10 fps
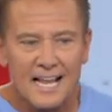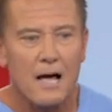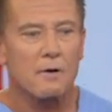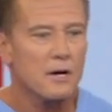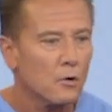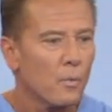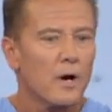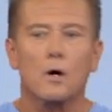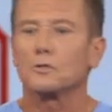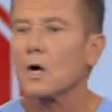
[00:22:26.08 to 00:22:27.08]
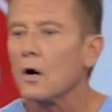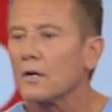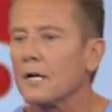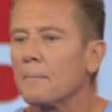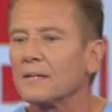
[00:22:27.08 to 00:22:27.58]
Now here we are
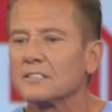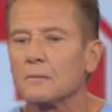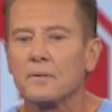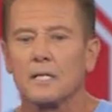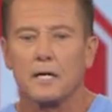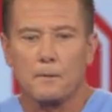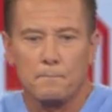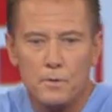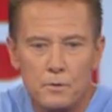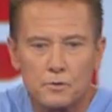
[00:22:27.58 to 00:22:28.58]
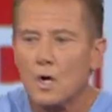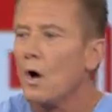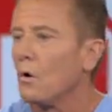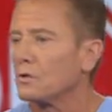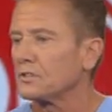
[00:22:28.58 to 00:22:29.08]
talking about something like abuse
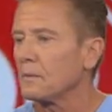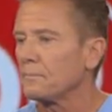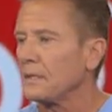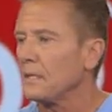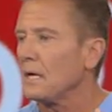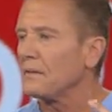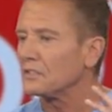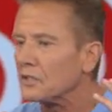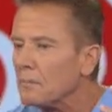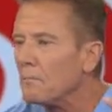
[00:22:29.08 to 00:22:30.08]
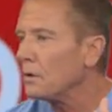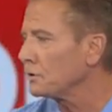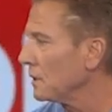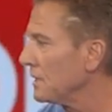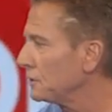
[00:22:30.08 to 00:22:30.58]
or something that's an
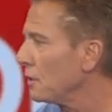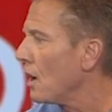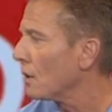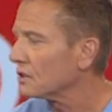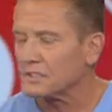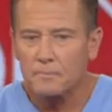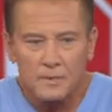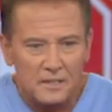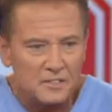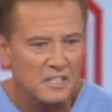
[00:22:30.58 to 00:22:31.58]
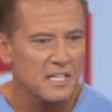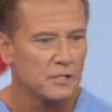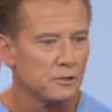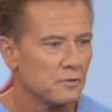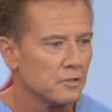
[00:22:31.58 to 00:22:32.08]
emotional issue or something that's an
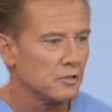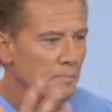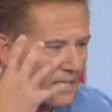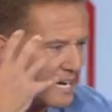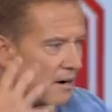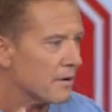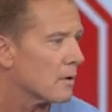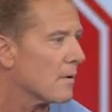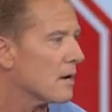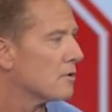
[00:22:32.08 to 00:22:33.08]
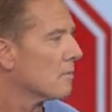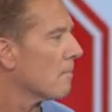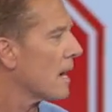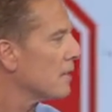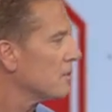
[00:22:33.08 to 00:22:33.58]
issue that you've been carrying around in your
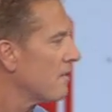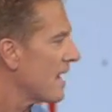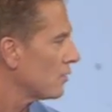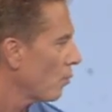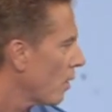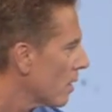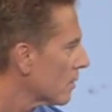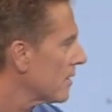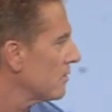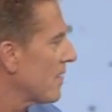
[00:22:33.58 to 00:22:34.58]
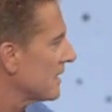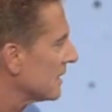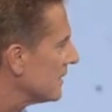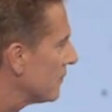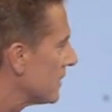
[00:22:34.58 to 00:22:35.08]
mind and you've had to walk around. You've had
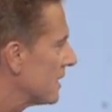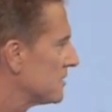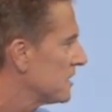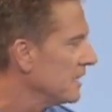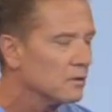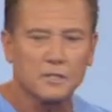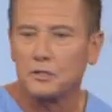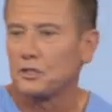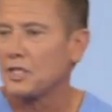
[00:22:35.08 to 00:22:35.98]
to live with it. It's guilt. It's